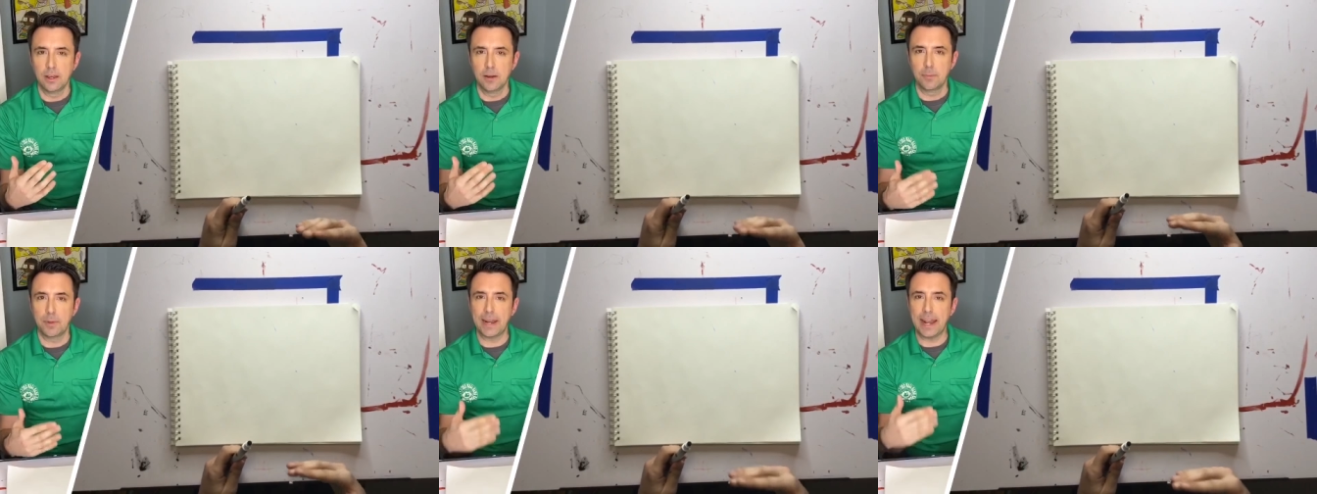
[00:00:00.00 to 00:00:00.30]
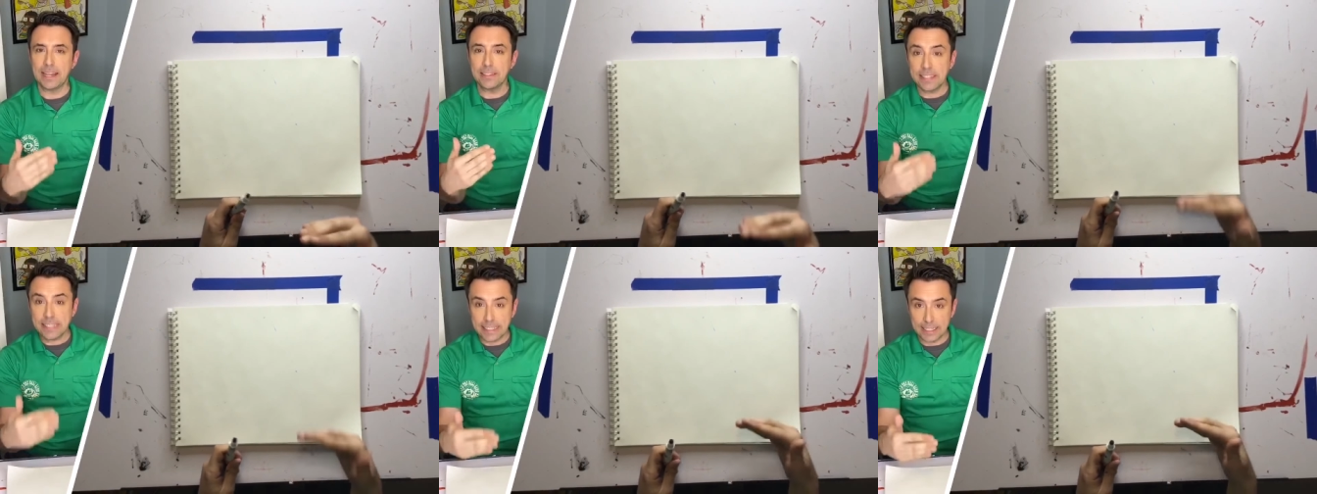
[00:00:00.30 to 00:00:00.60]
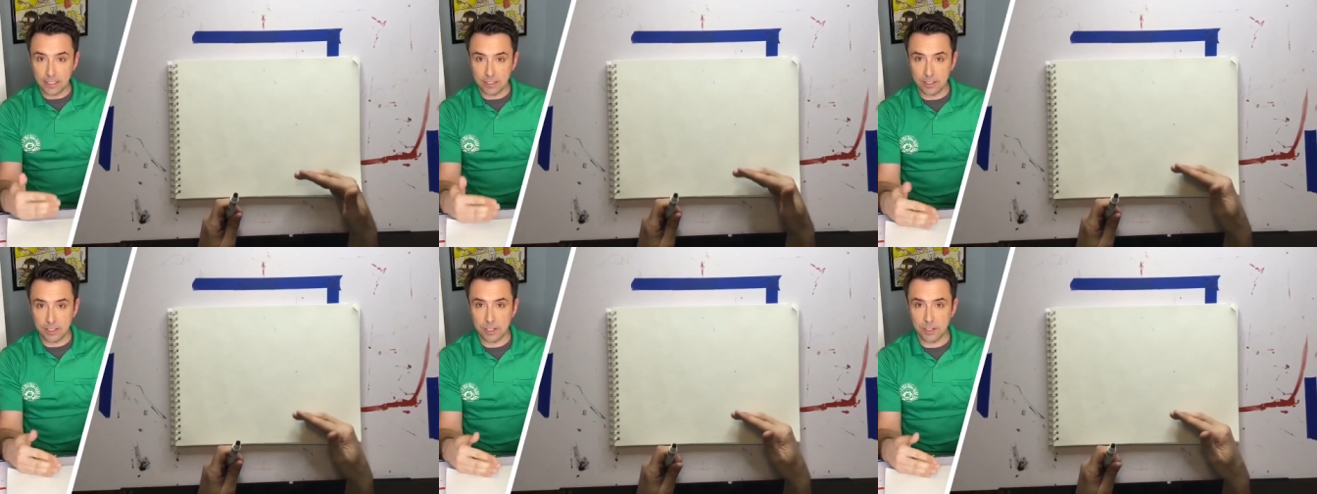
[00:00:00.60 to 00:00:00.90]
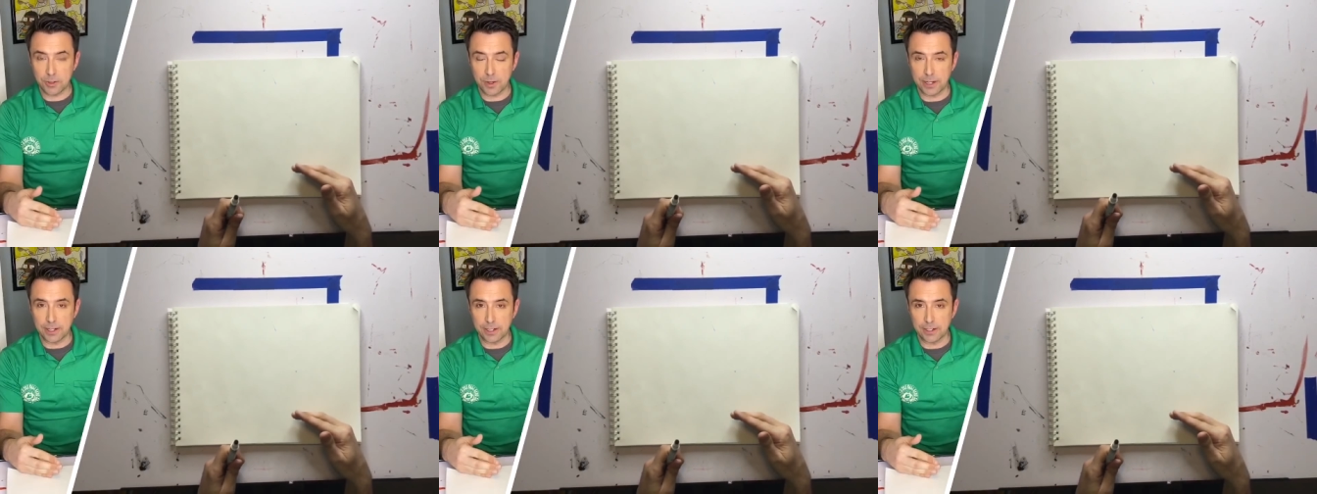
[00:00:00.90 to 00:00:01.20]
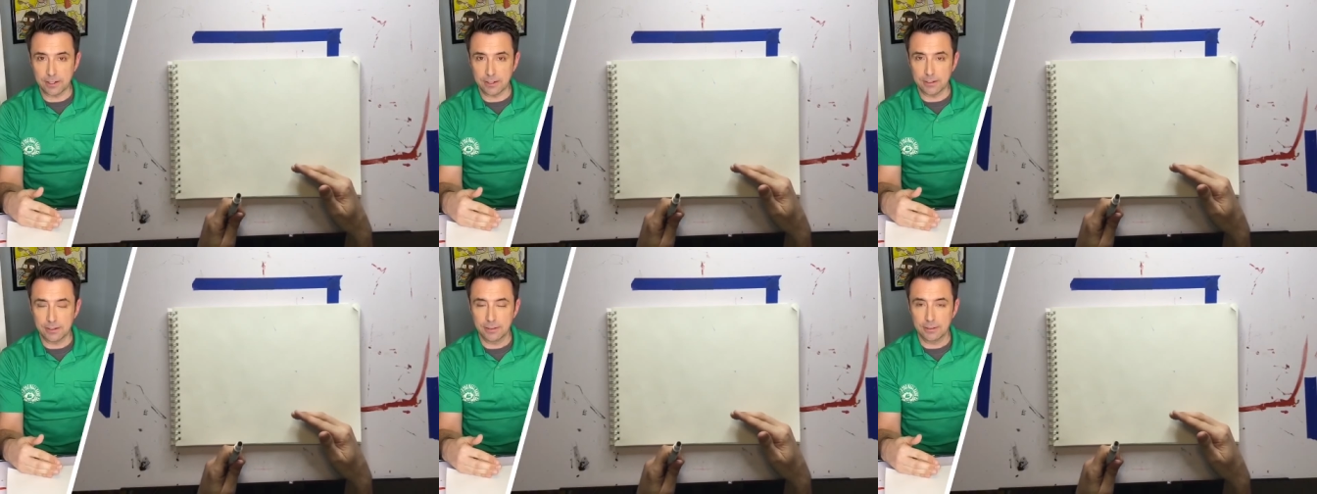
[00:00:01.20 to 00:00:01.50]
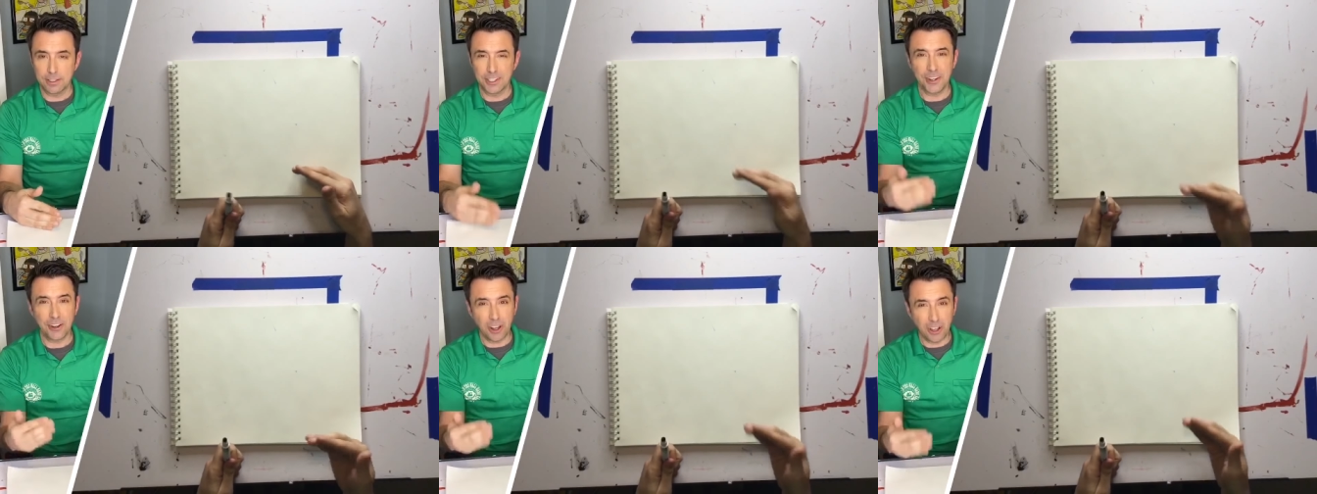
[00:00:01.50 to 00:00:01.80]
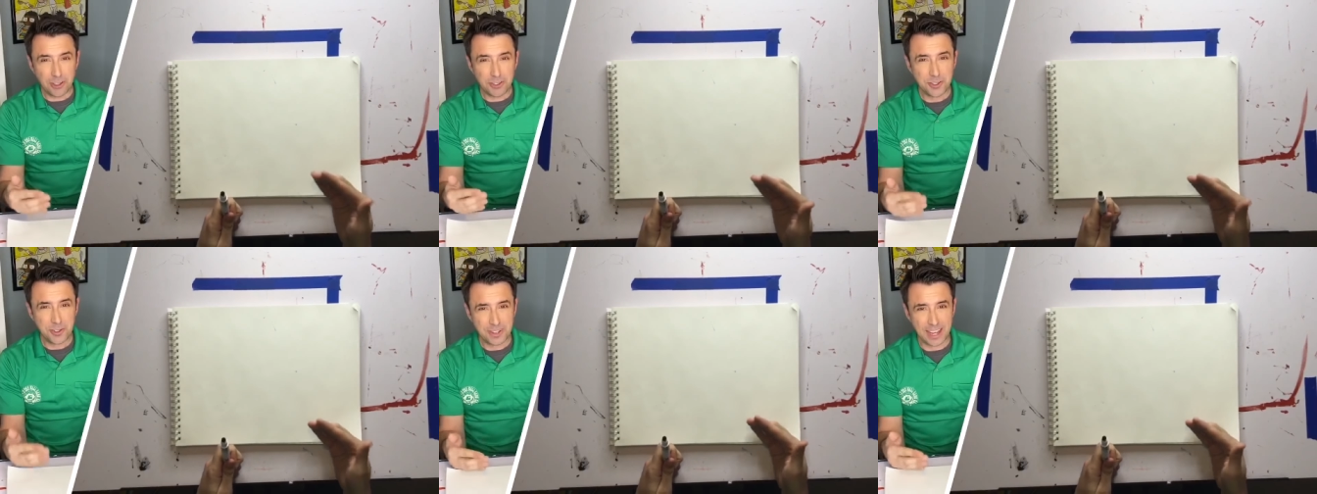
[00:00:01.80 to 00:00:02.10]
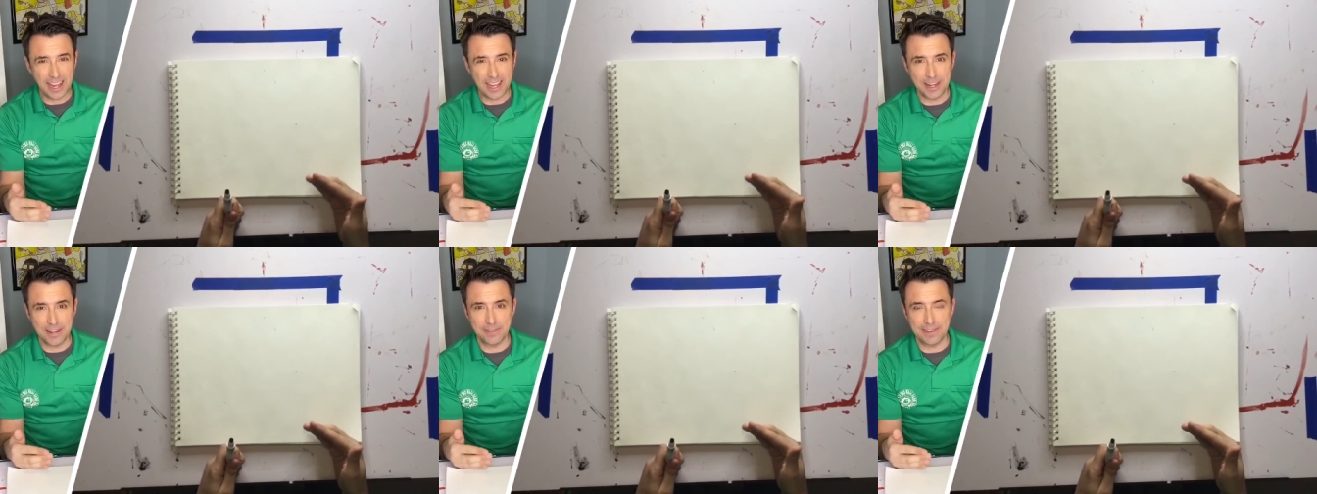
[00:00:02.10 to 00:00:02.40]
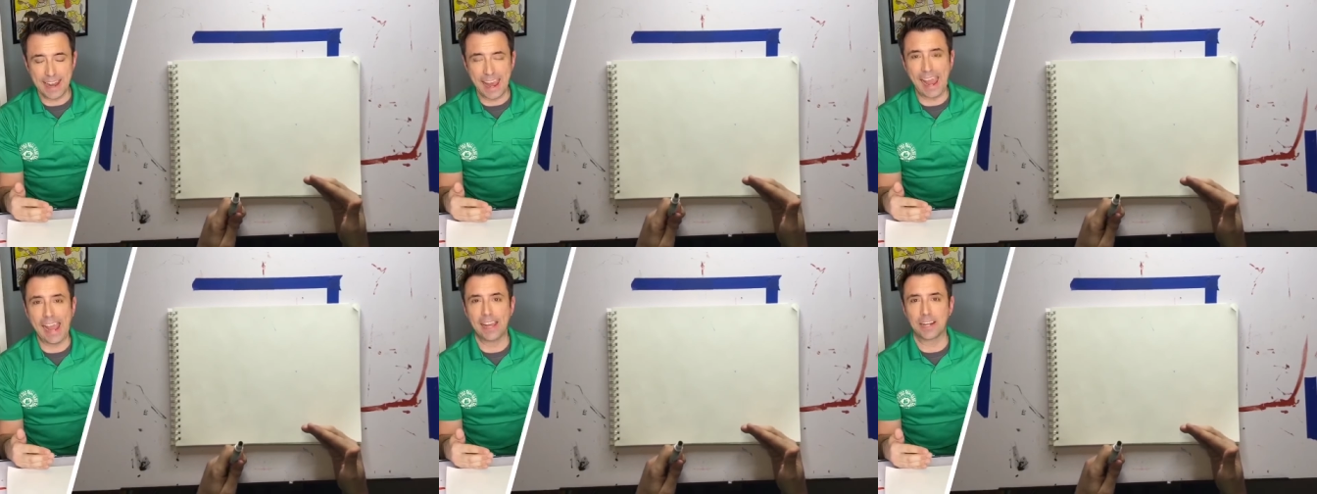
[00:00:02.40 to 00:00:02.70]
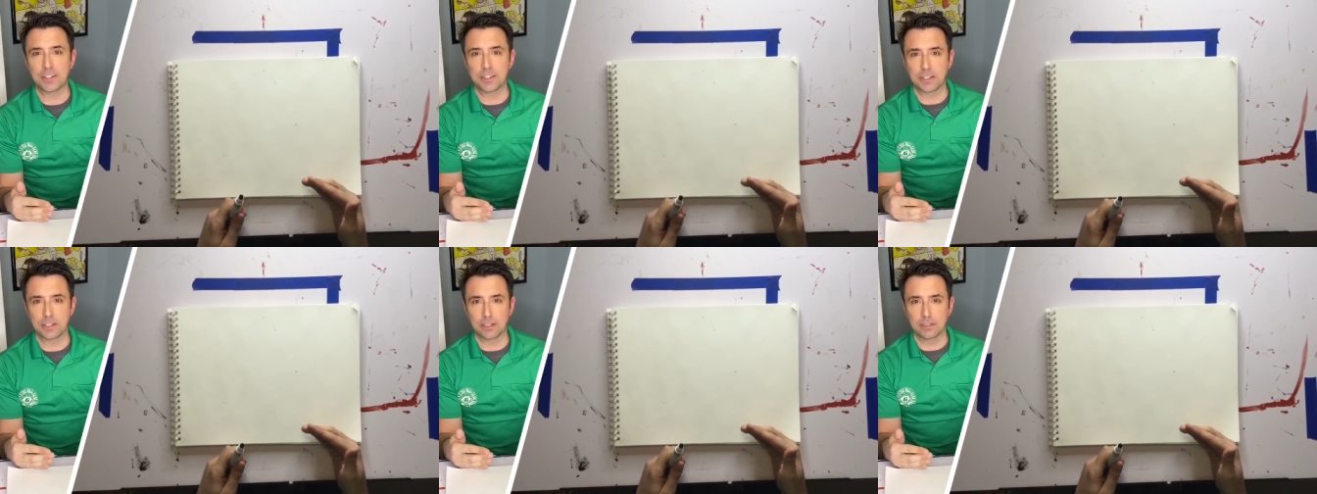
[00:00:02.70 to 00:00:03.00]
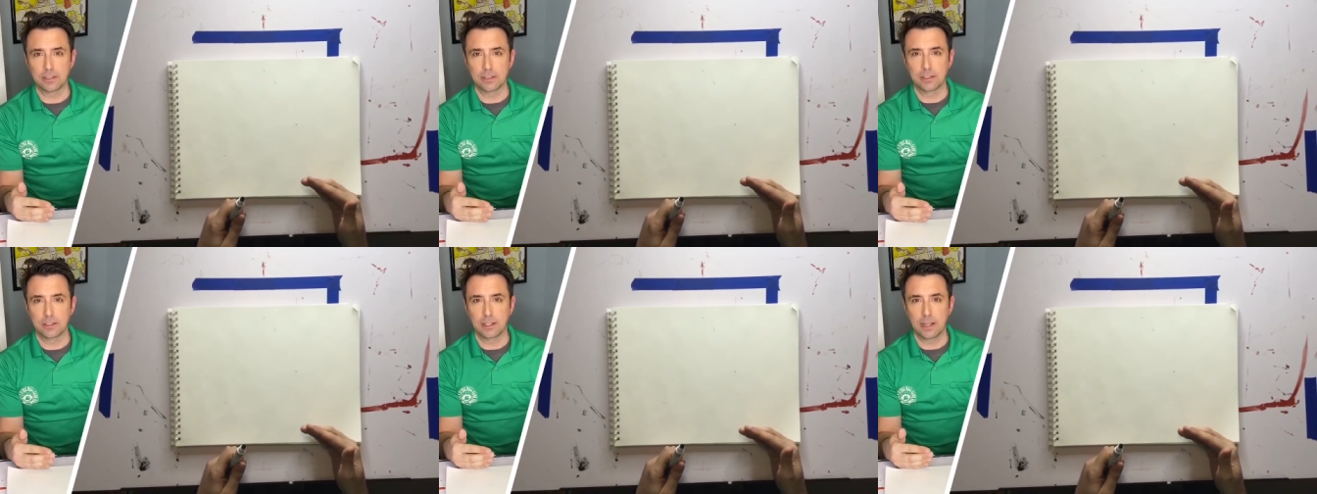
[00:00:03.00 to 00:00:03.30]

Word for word: But as an illustrator, you're also kind of an actor,